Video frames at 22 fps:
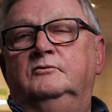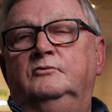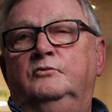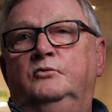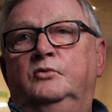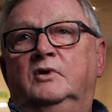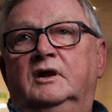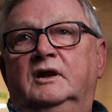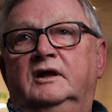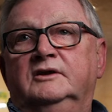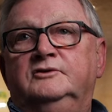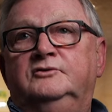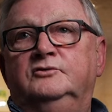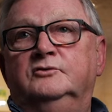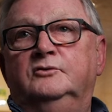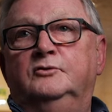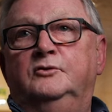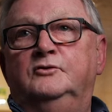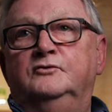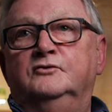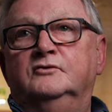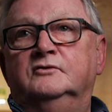Well, I took
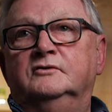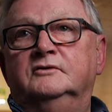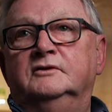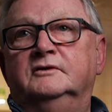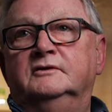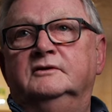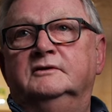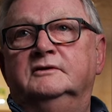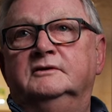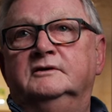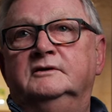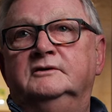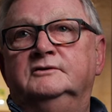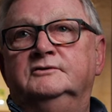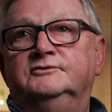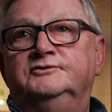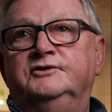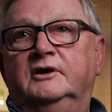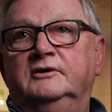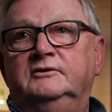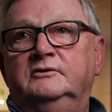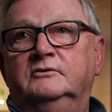over in
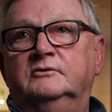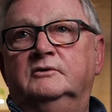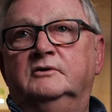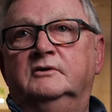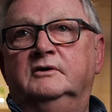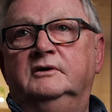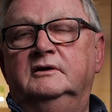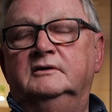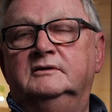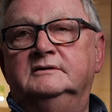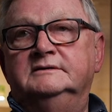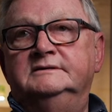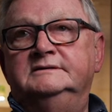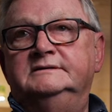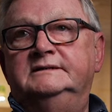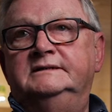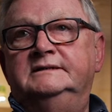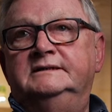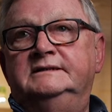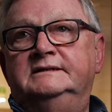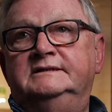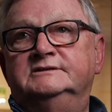January
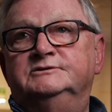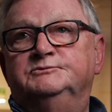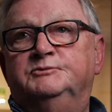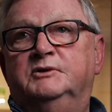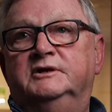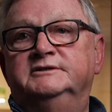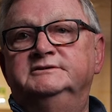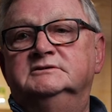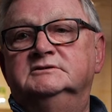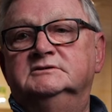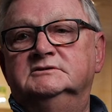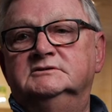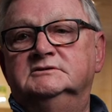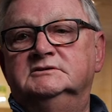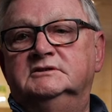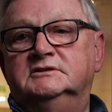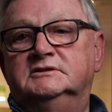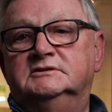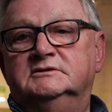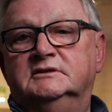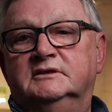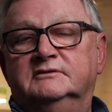as president,
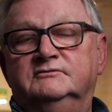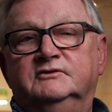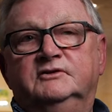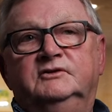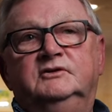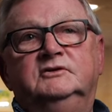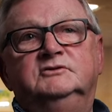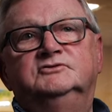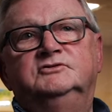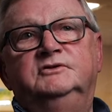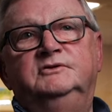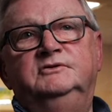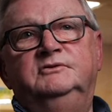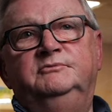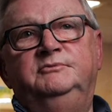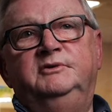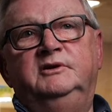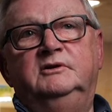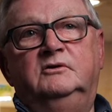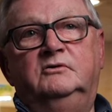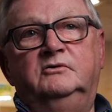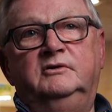and everything seemed to
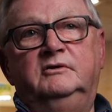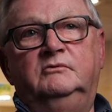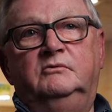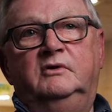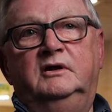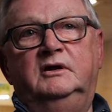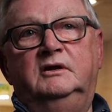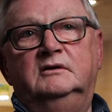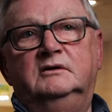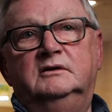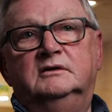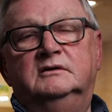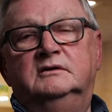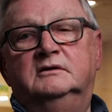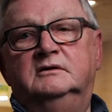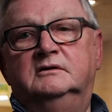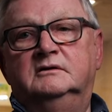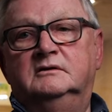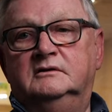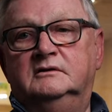be going well, and